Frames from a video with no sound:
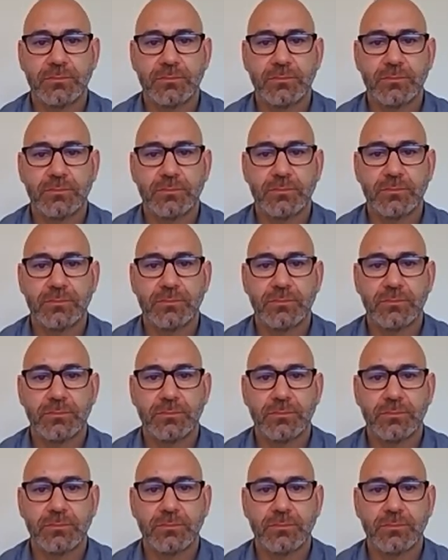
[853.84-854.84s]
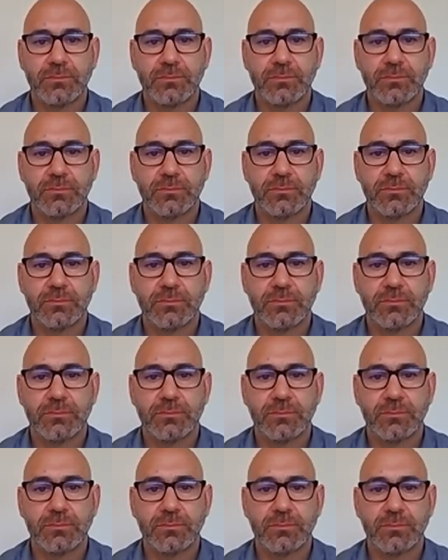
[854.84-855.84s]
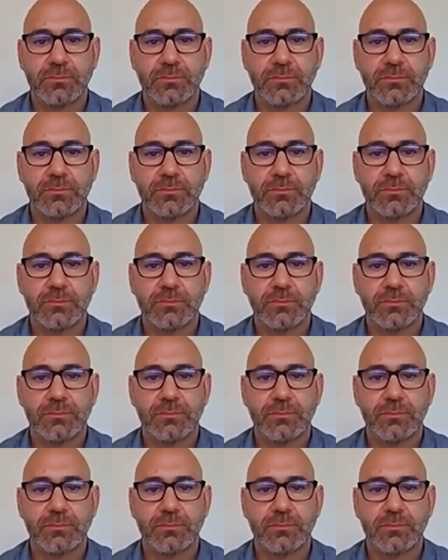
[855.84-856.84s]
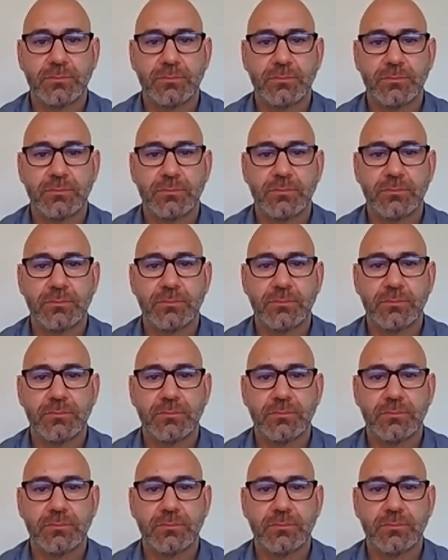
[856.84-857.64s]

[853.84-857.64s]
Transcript: No words are spoken by the person on screen.